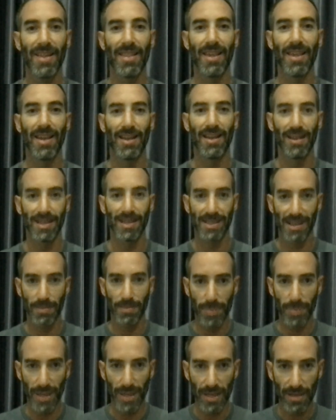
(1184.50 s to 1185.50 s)
that is a
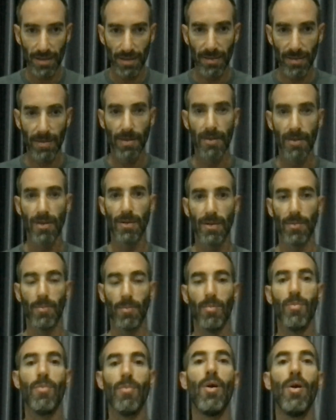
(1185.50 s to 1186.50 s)
bit
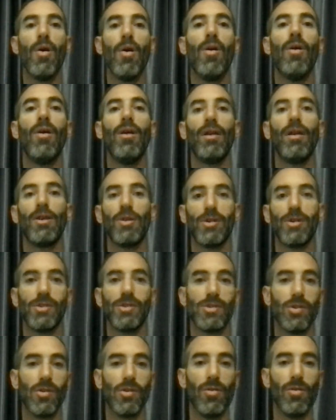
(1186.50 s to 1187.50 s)
more,
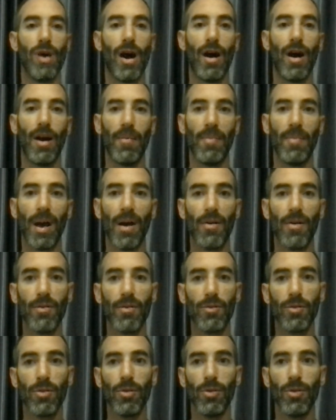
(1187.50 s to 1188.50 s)
because you are
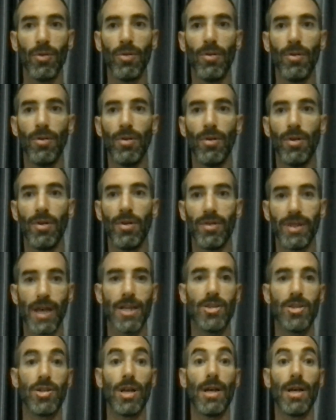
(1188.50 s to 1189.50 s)
about to
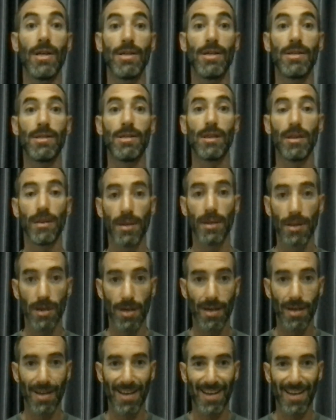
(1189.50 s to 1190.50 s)
digest,
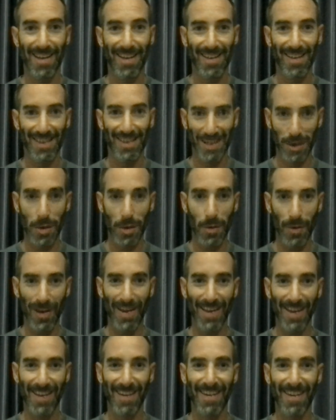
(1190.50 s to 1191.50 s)
in a
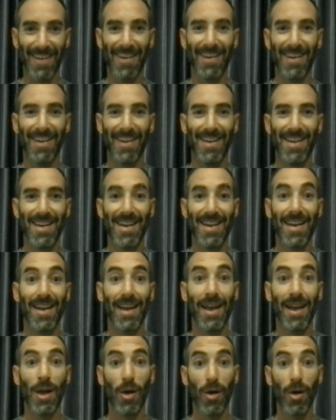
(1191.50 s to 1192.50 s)
way,
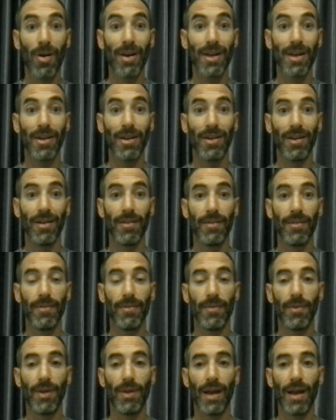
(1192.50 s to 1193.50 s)
a whole year,
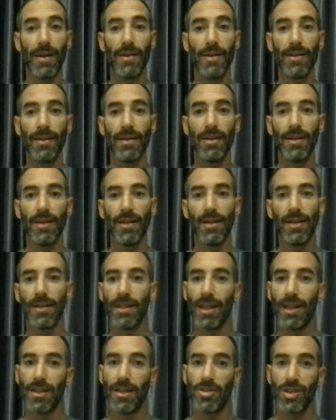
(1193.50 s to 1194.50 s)
right?
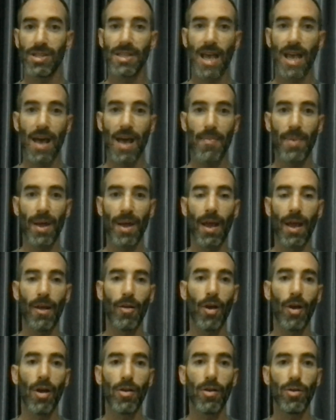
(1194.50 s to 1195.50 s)
That just happened, and
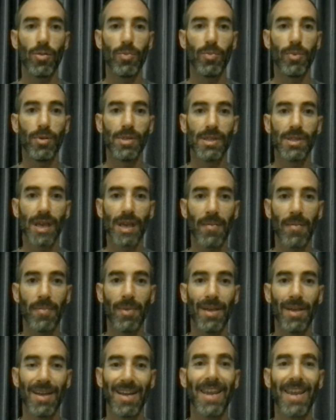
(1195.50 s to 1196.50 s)
going to put
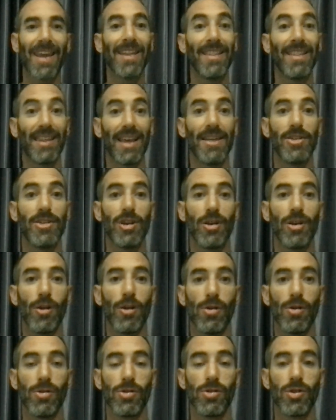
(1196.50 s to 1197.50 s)
some intention
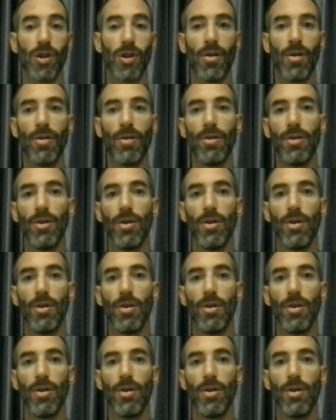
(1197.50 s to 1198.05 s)
also